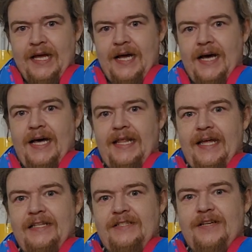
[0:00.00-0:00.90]

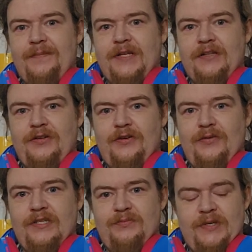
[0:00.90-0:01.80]
and something new
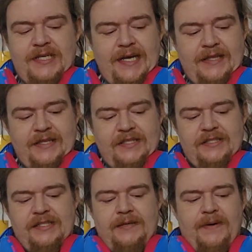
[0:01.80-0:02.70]
is we take this
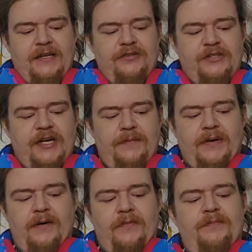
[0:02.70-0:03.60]
C major shape
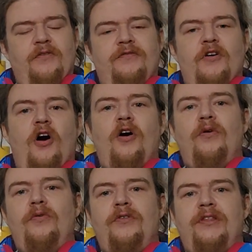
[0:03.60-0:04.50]
and we move the
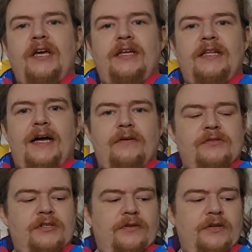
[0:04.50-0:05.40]
whole thing down
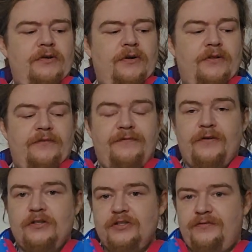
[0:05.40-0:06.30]
so that you're on the
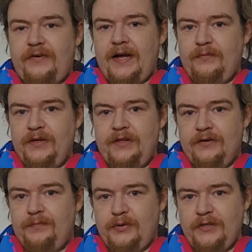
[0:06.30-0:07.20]
1st fret with your
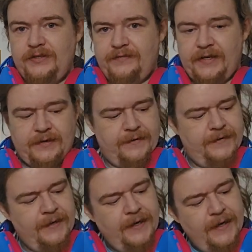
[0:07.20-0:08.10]
pointer finger
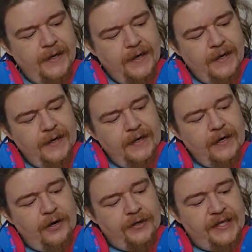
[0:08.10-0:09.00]

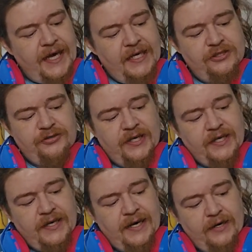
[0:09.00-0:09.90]
on the A string
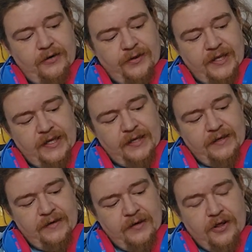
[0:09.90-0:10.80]
and on the
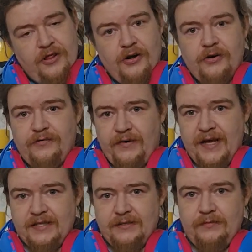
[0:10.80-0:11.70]
3rd fret
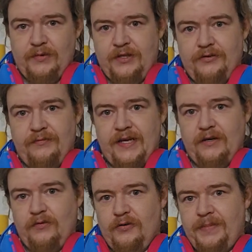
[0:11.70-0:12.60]
with your ring
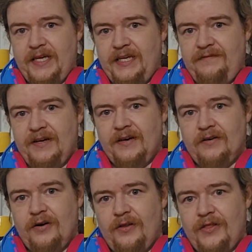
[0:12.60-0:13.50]
or pinky
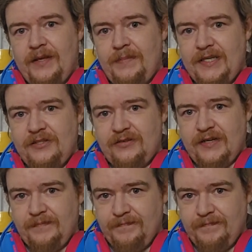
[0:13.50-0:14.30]
finger on the B string,